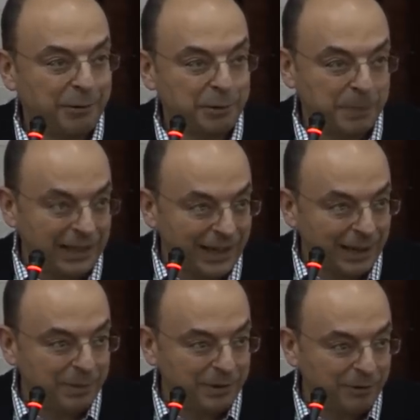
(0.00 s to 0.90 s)
was picking
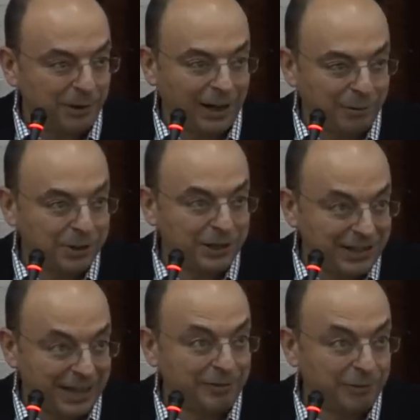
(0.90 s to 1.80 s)
up I was the
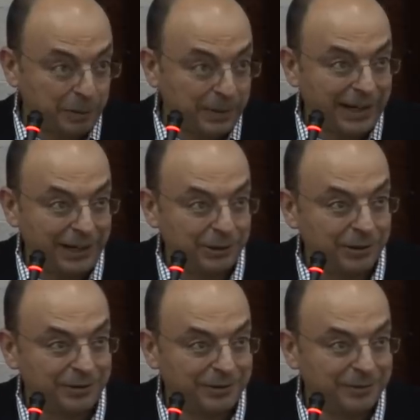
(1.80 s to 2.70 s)
telephone operator